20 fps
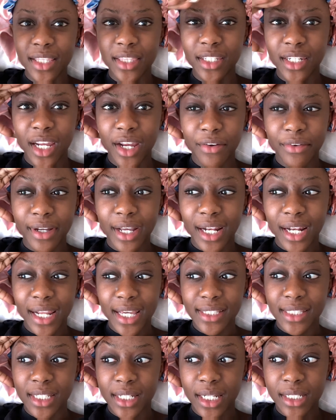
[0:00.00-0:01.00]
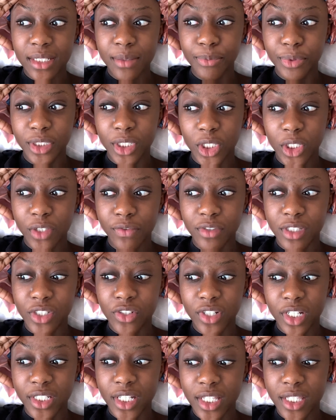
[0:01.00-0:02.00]
then I realized that I didn't put a lot of
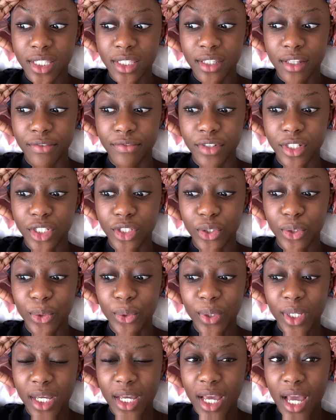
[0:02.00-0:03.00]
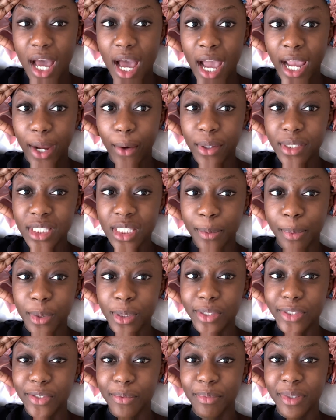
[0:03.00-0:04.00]
instructions in the video. It wasn't
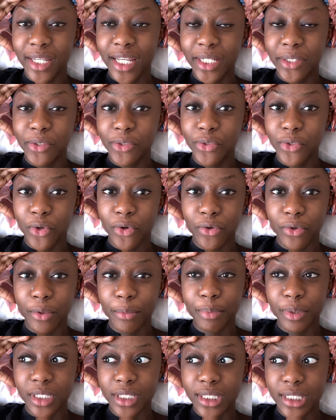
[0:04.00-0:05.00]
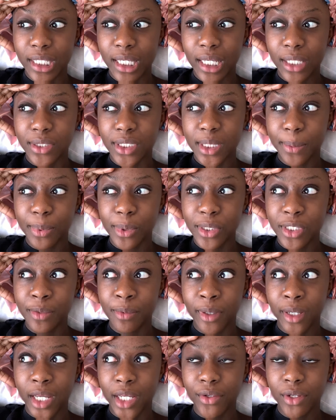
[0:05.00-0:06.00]
supposed to be a tutorial per se. It's supposed to be
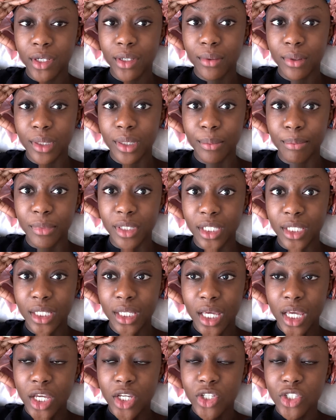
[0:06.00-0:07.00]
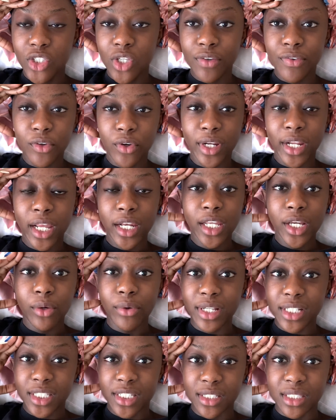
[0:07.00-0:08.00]
Get Ready With Me. So if you got any
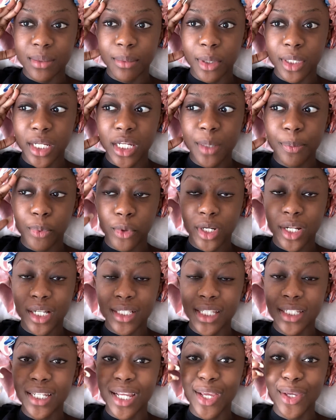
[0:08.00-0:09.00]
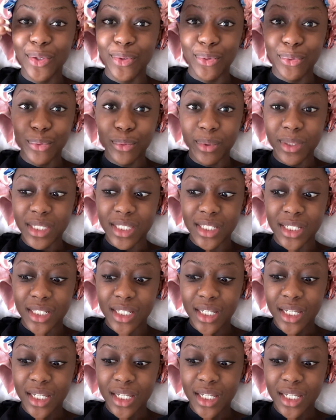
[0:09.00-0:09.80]
questions about any products that I used